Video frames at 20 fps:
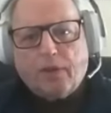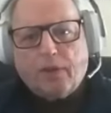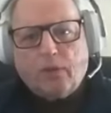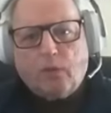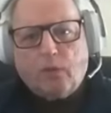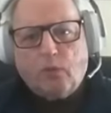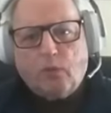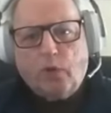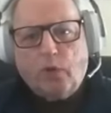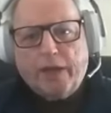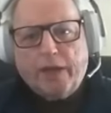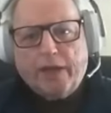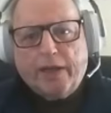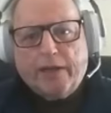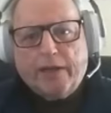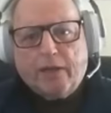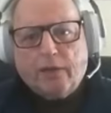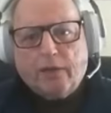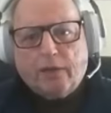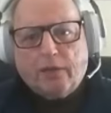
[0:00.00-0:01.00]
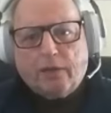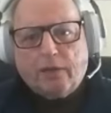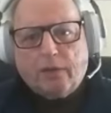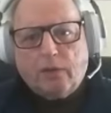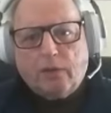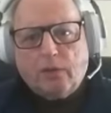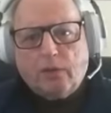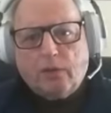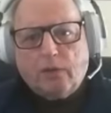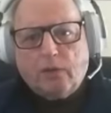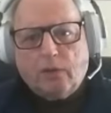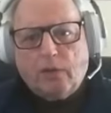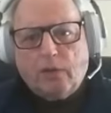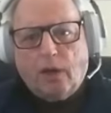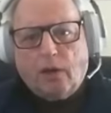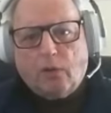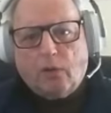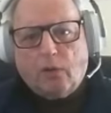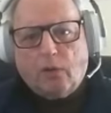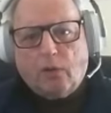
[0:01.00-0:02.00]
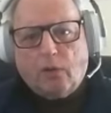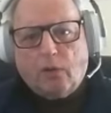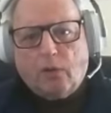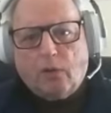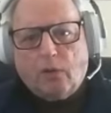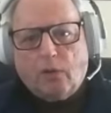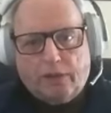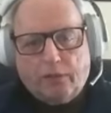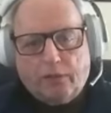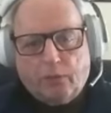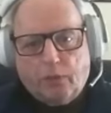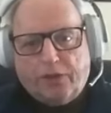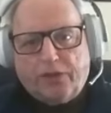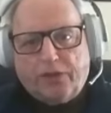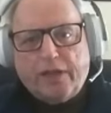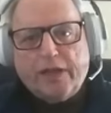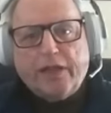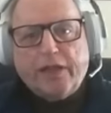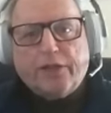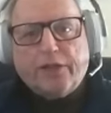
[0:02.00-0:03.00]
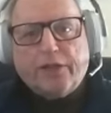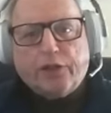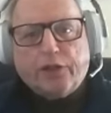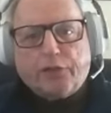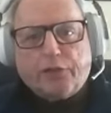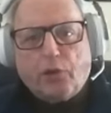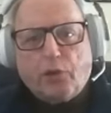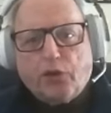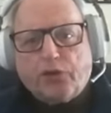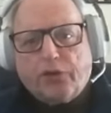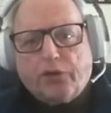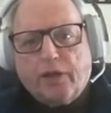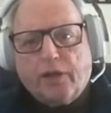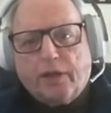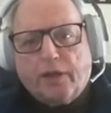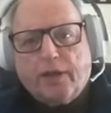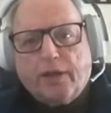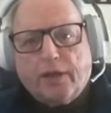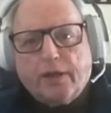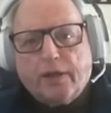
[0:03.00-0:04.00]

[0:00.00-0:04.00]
we would see this person,